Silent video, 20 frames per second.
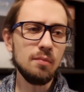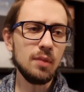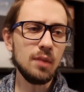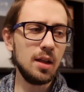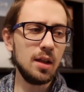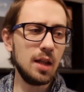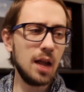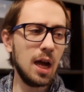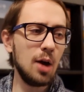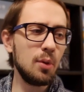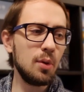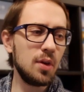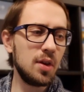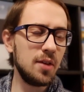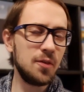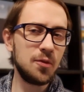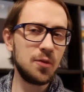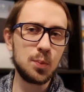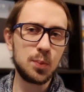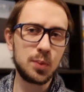Now,
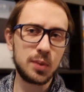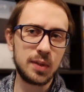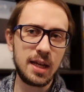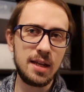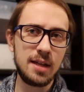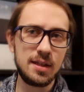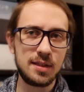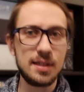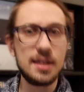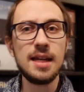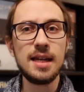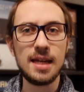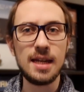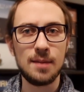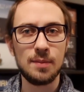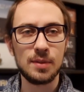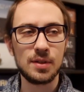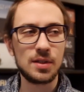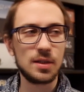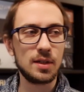if we play in
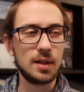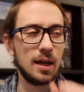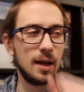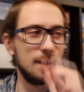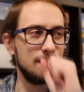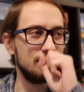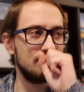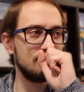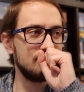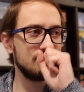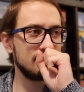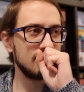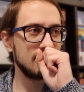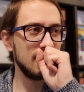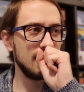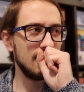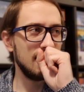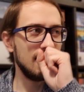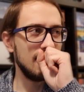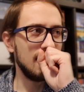teams,
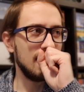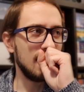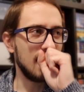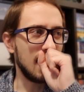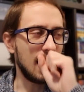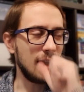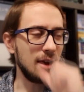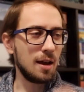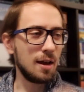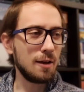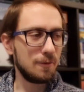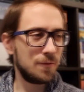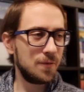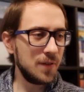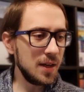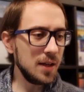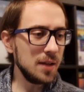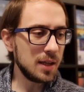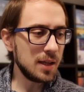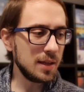I
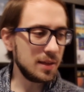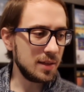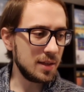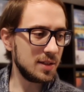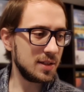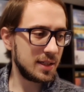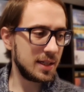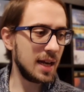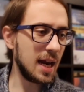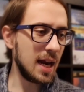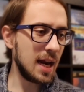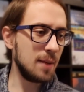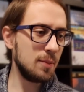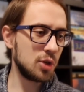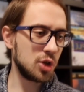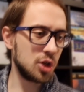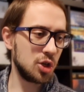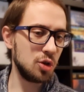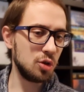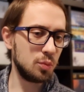feel like this game
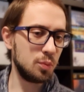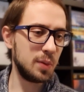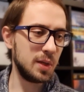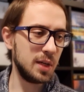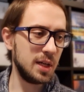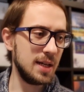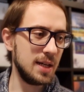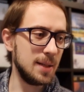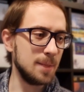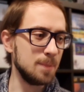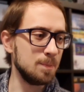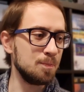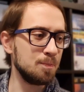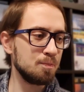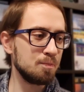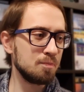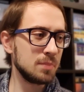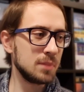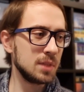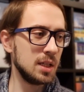should be
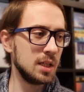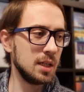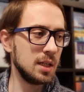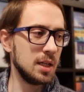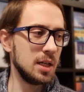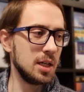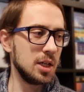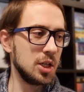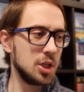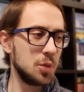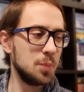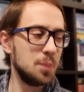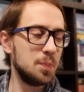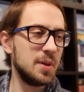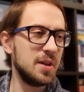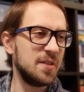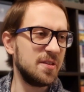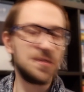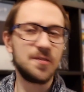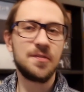
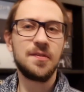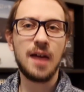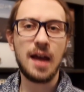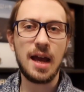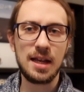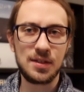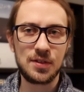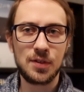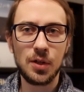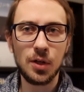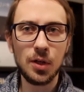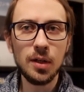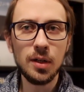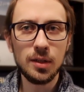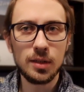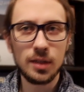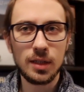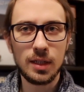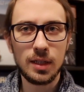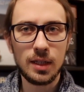
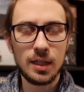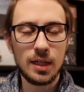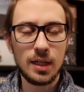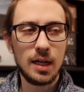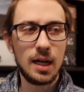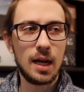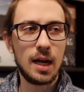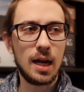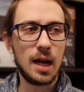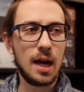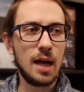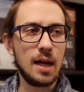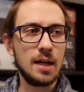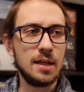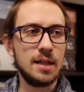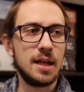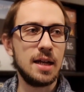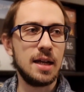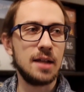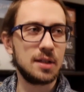faster
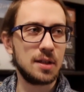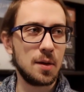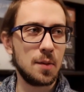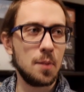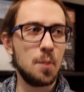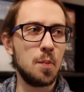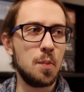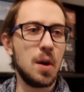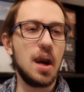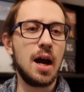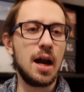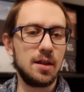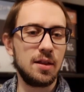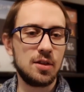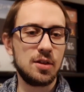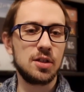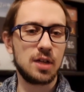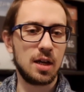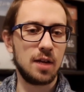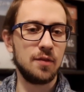and yet combine
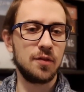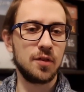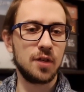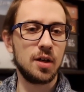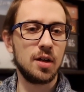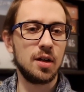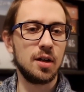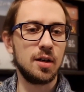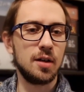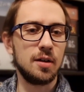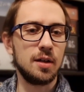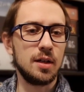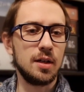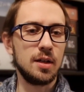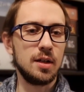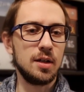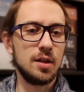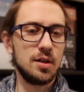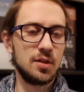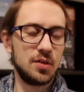this kind of
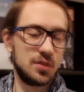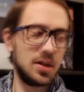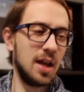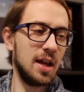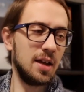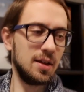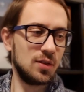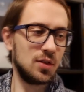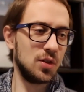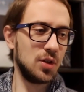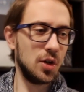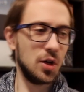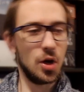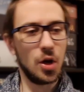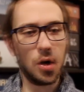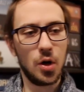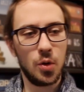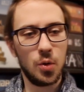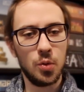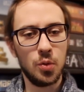tense, you
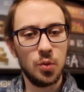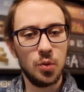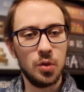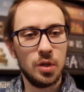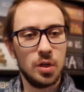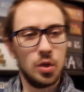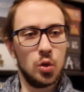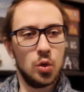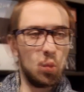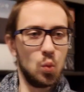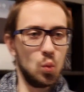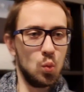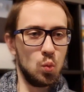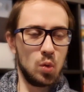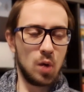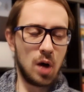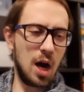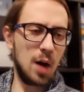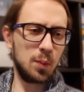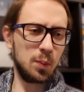know,
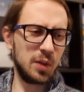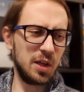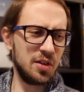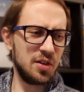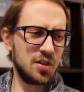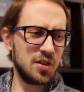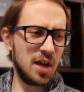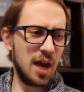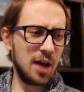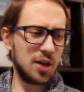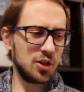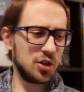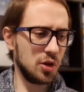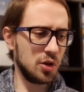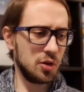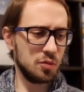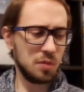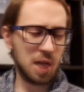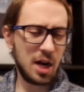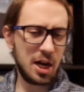I play this
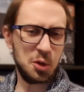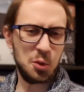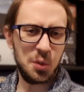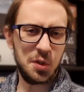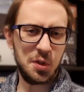action, I twist